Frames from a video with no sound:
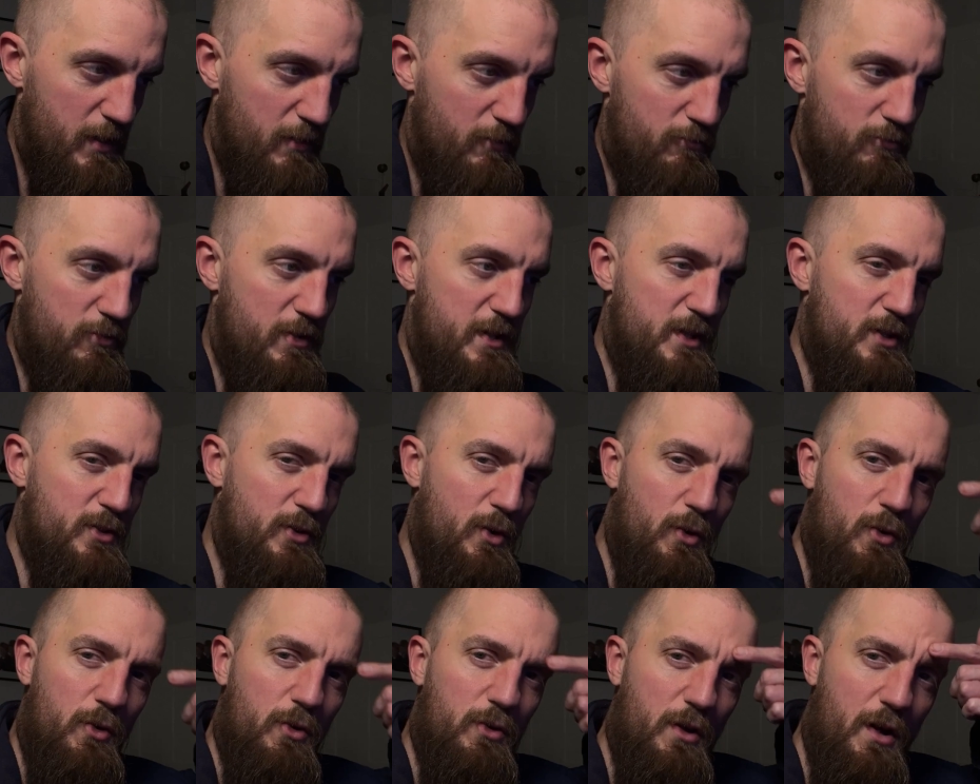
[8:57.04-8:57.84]

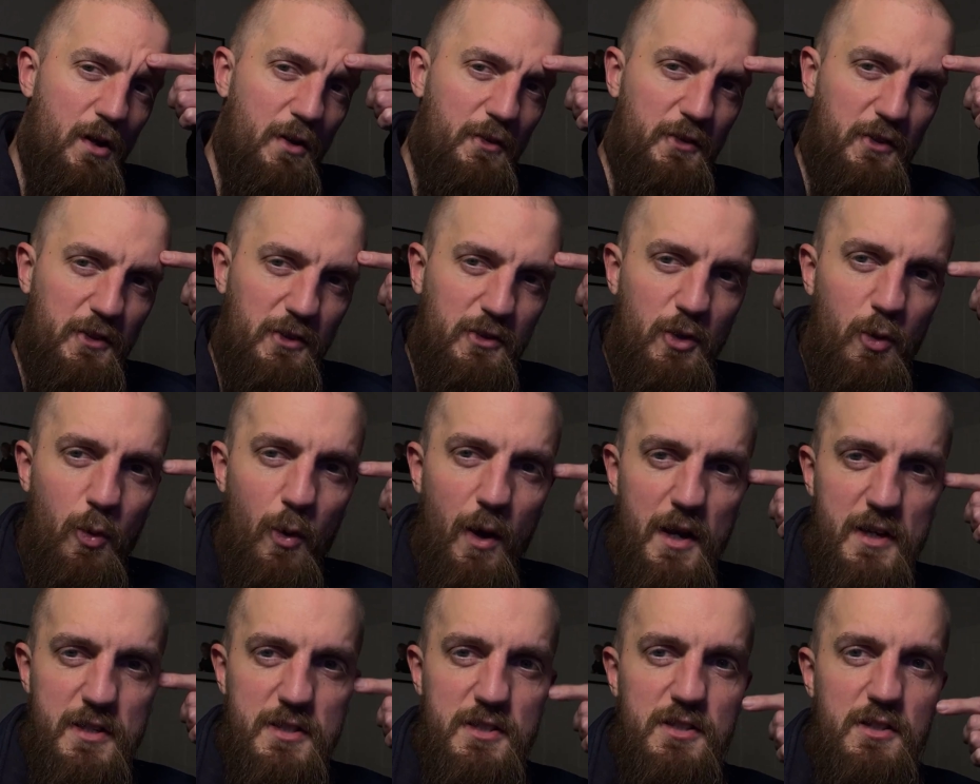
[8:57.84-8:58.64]
recall on the
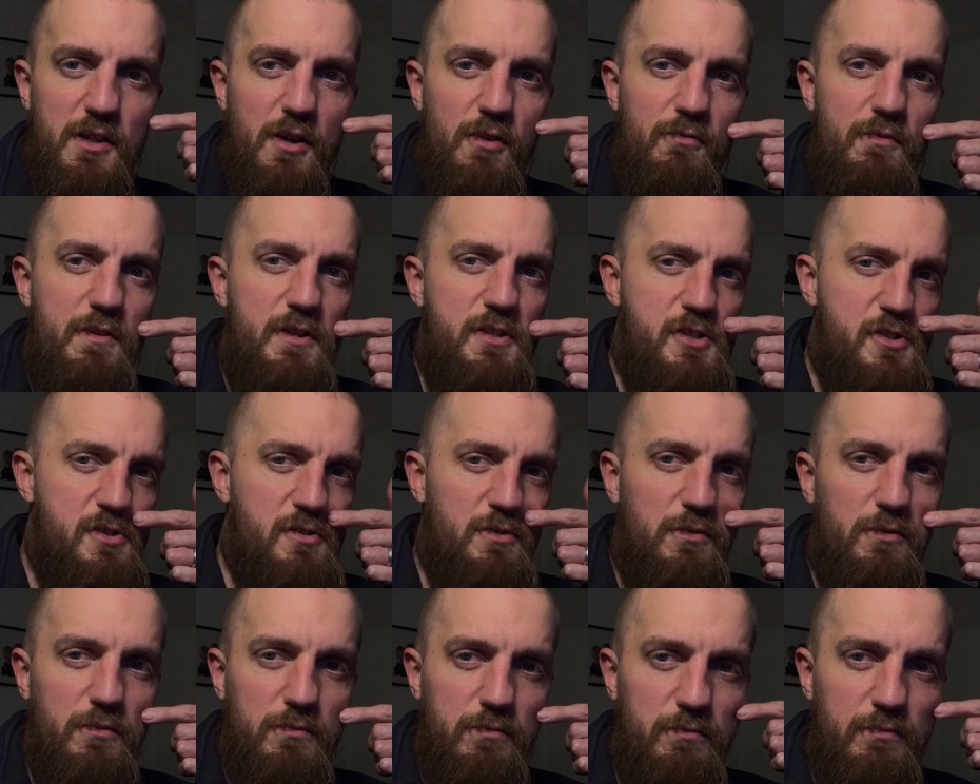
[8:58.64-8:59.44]
Quest
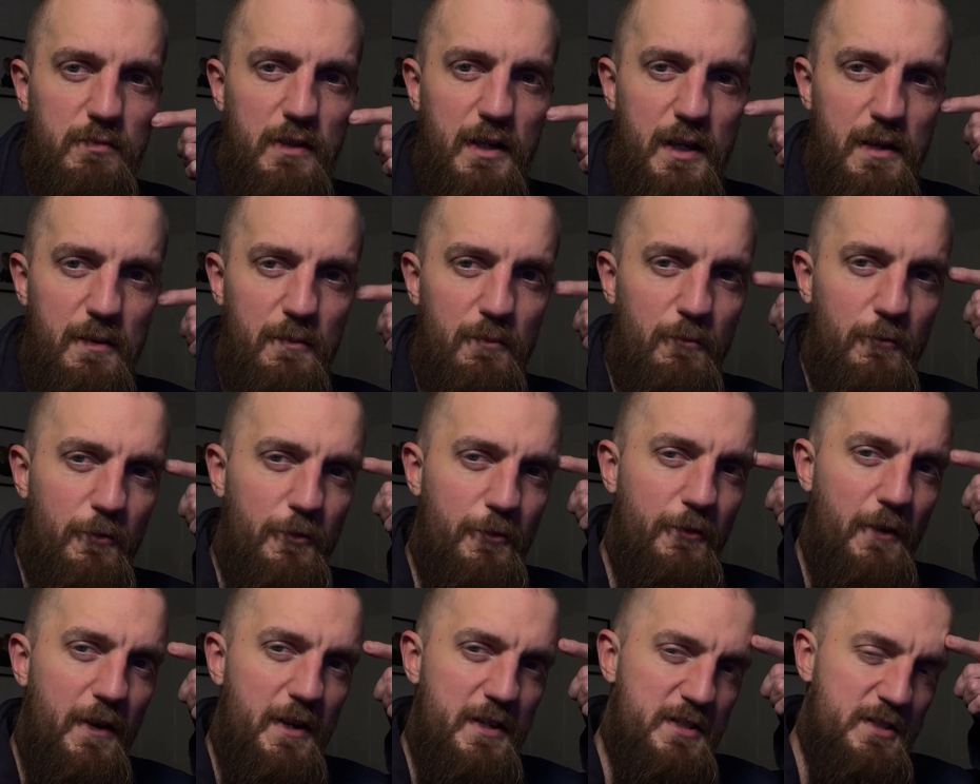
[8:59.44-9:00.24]
original
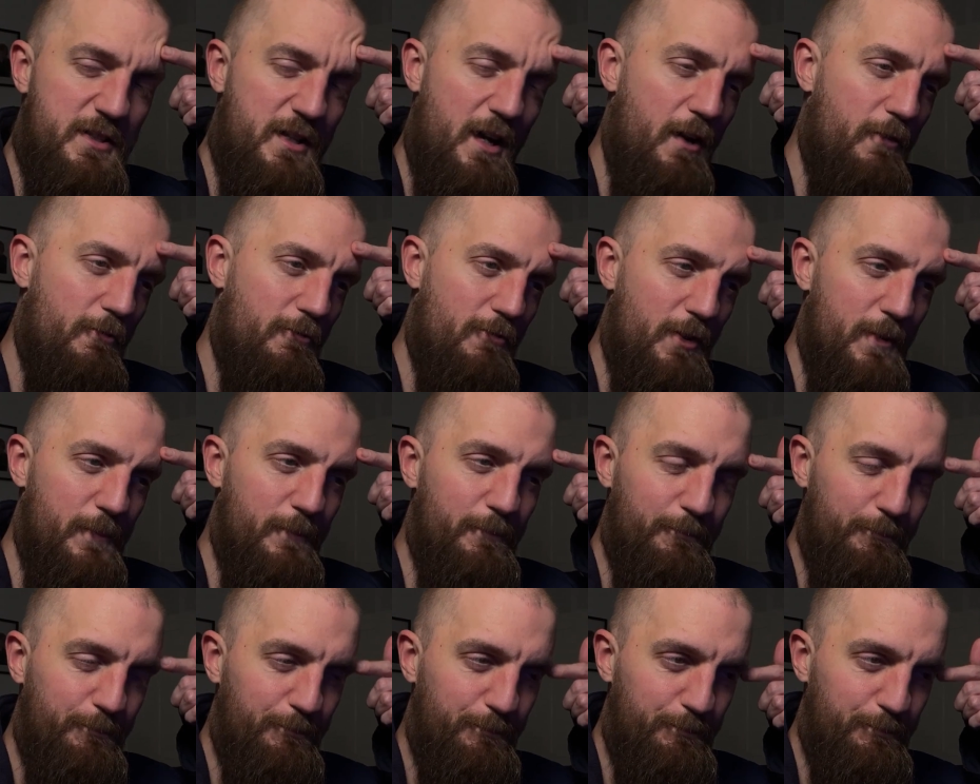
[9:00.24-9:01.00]
face covering.